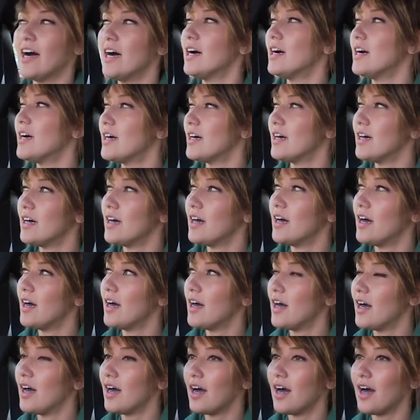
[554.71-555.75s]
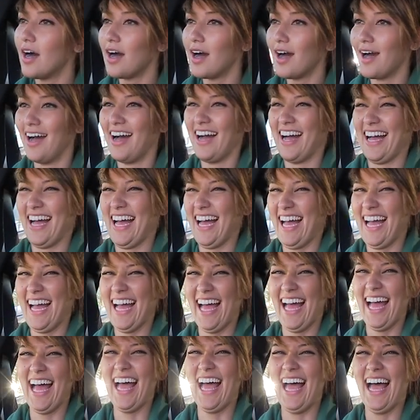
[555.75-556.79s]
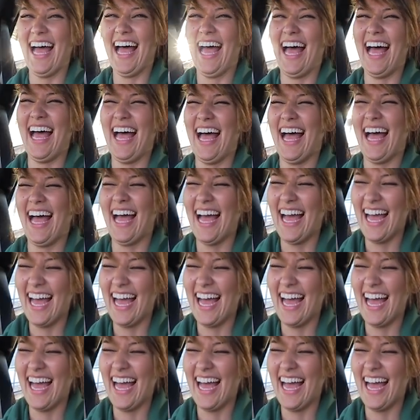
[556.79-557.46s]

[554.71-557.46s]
(silent)